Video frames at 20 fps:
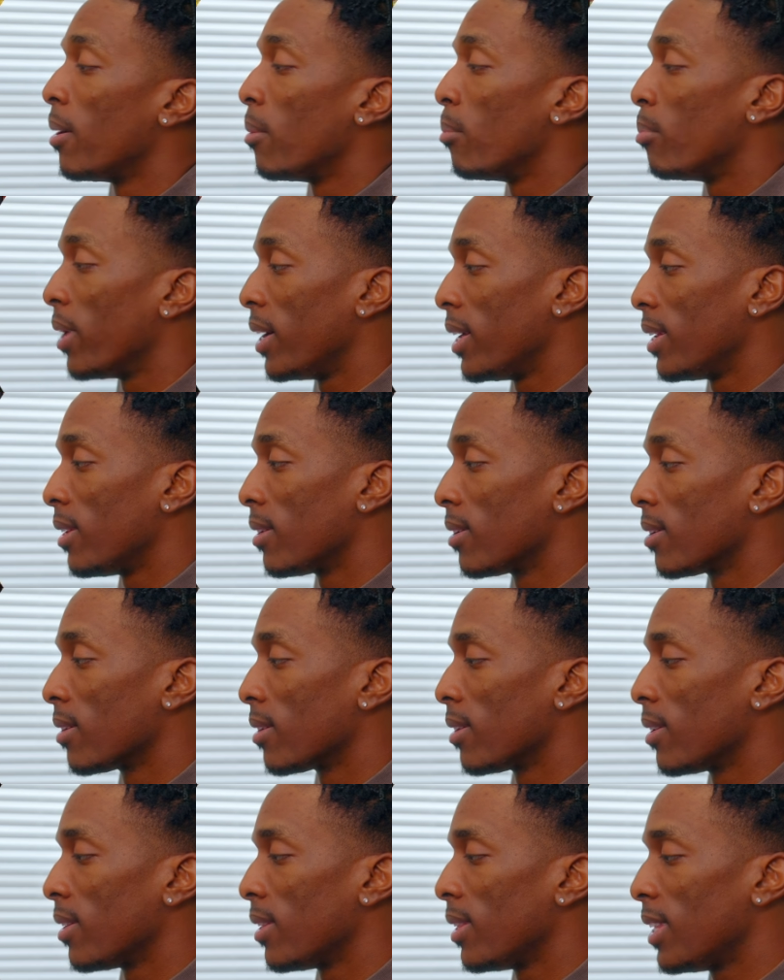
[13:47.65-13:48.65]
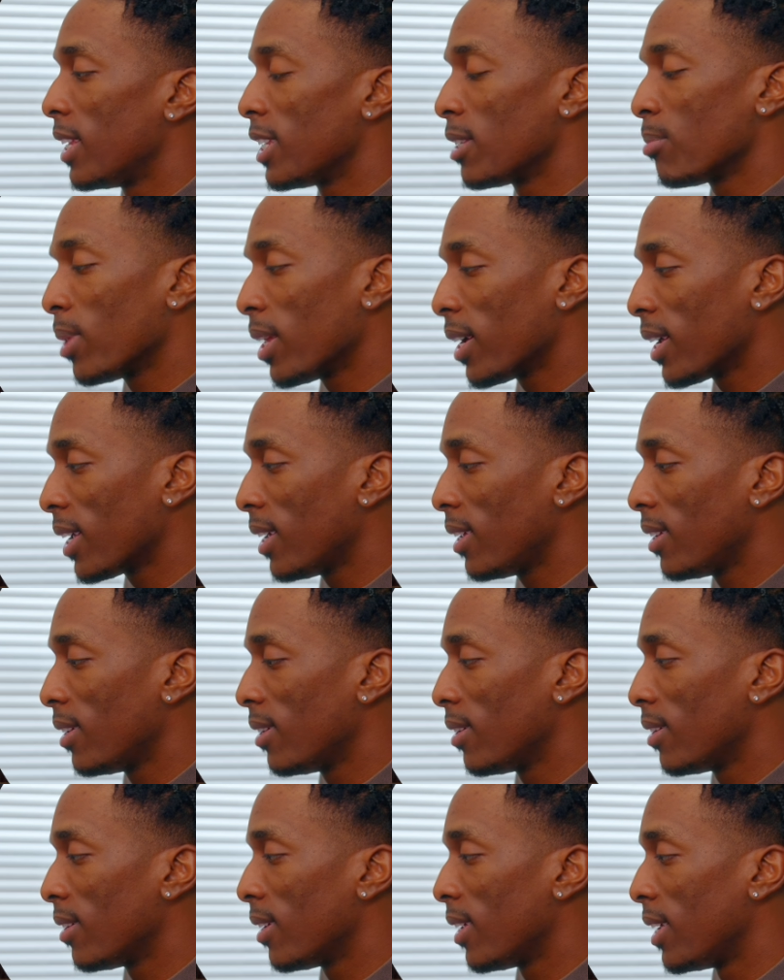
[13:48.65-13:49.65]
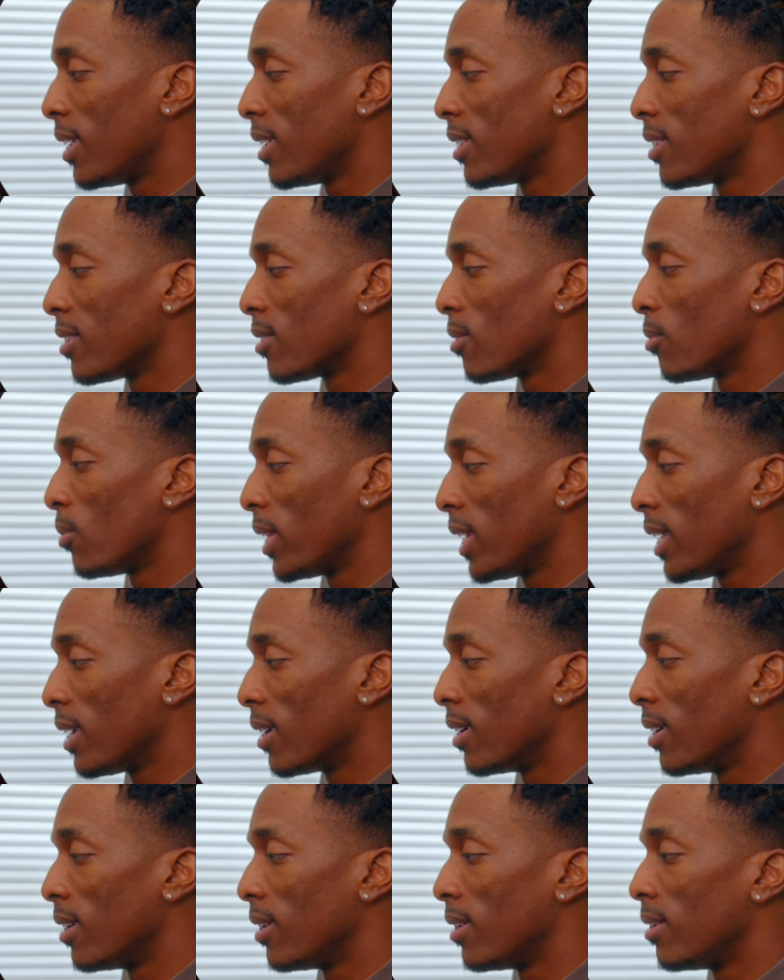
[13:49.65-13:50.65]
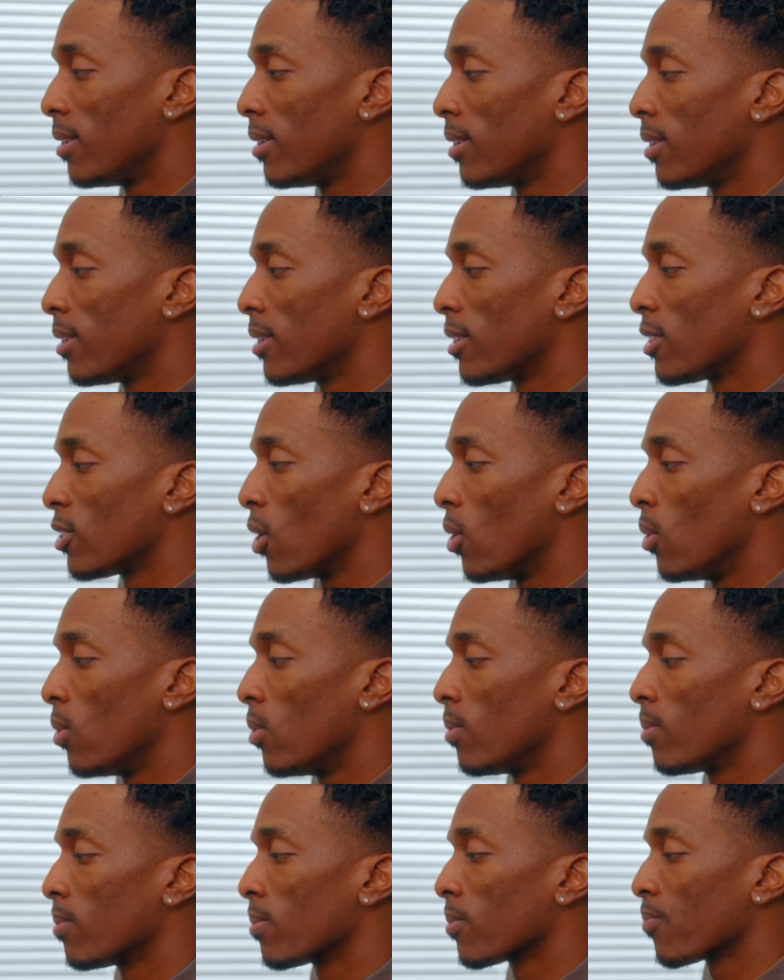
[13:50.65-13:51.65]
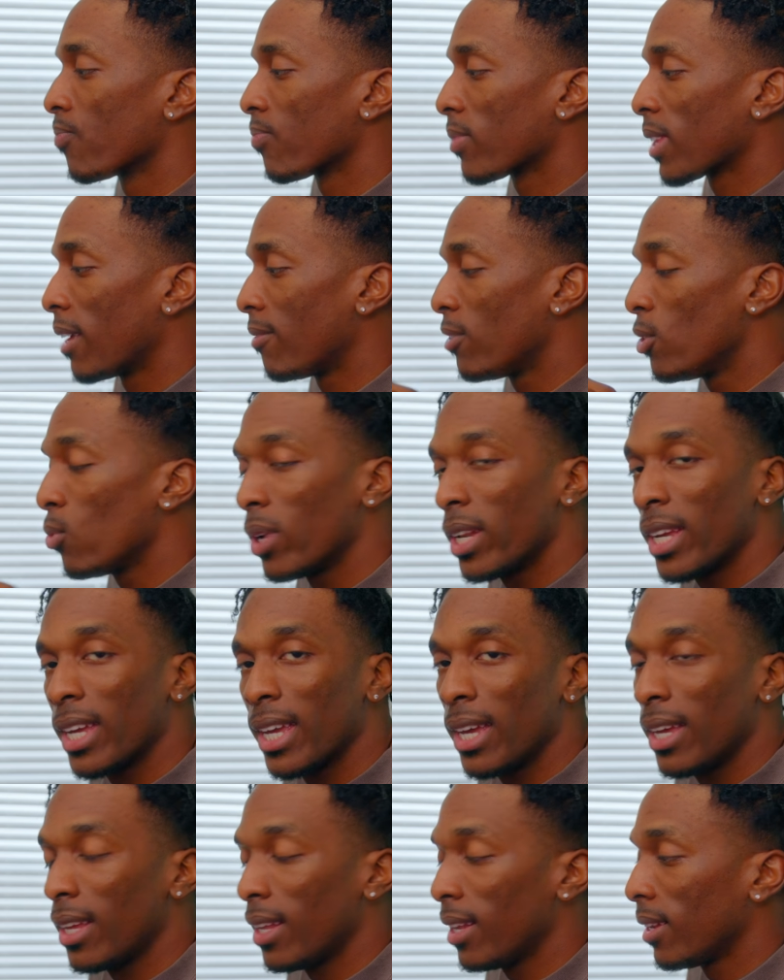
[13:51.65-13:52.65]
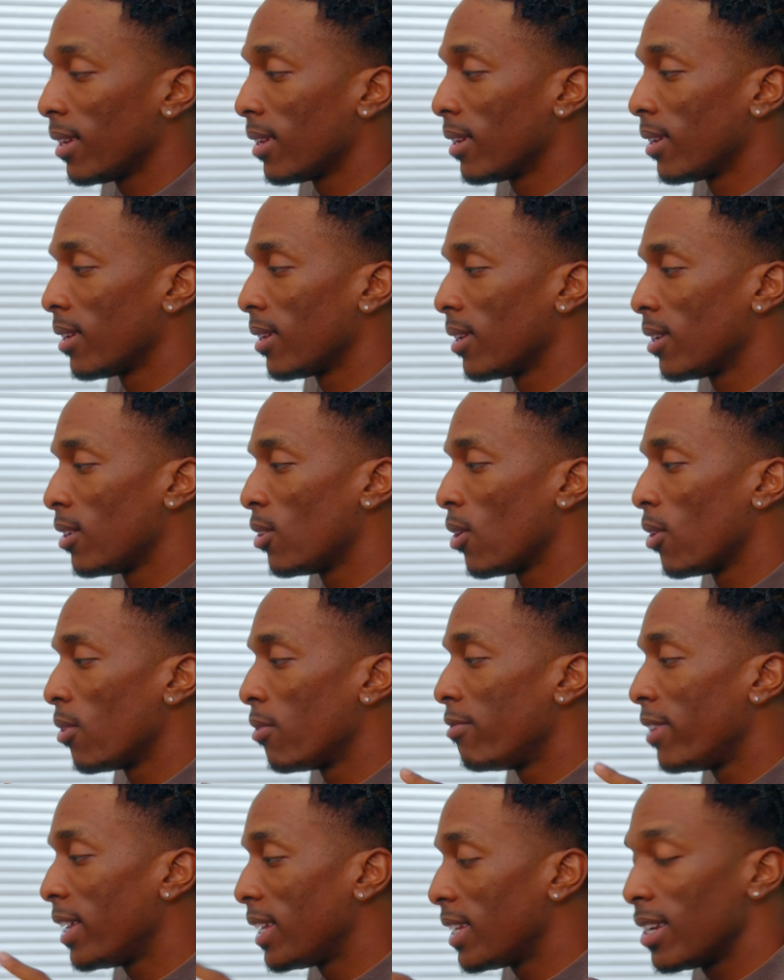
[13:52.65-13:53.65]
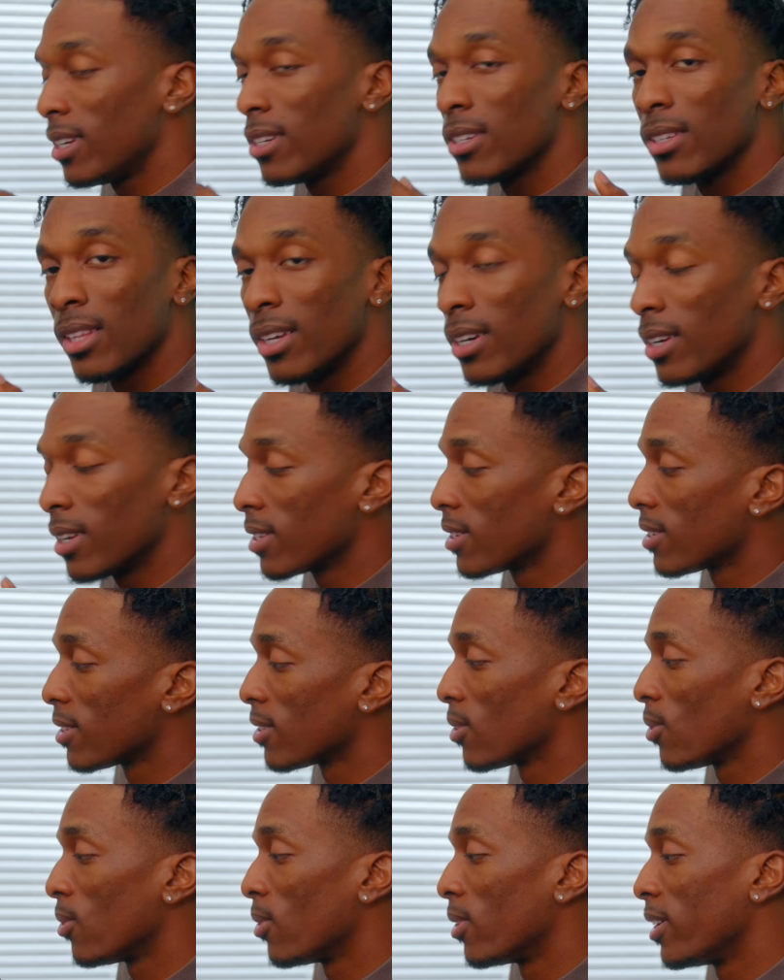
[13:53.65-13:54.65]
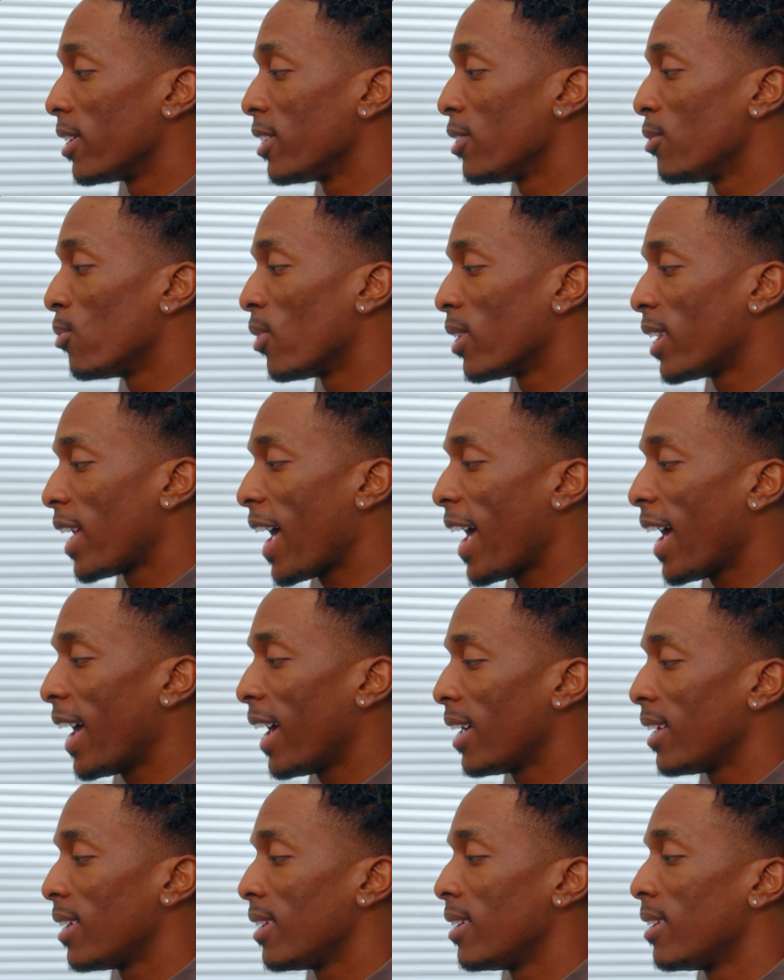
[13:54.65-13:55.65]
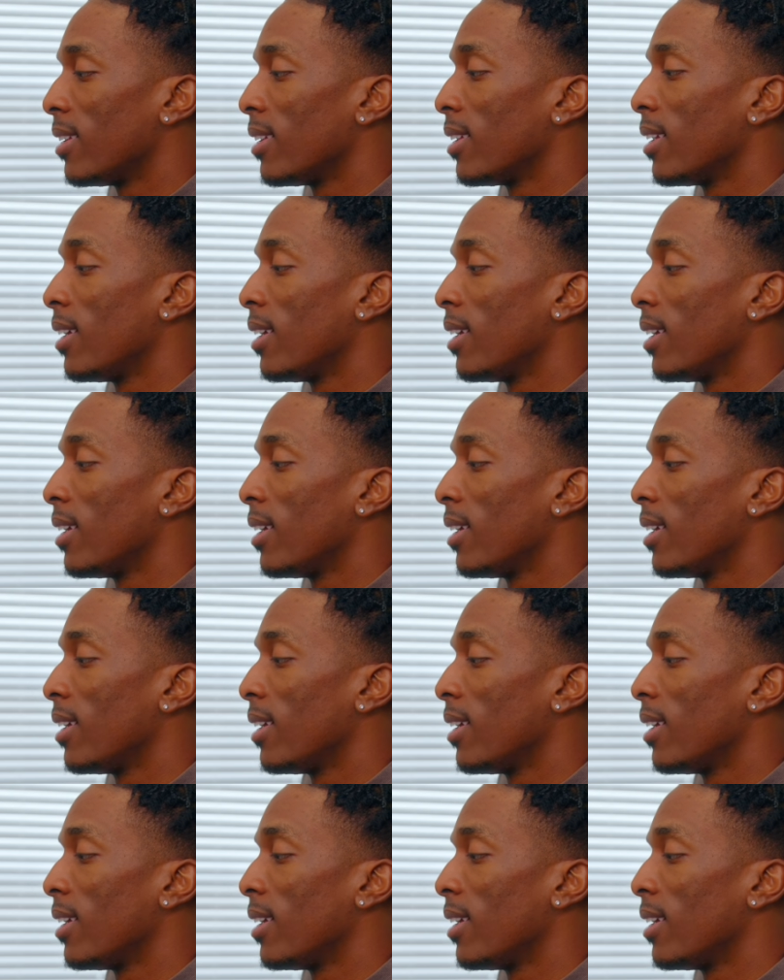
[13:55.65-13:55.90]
But this plugin is really good. So if you want to get, you know, vintage looks, or you want to add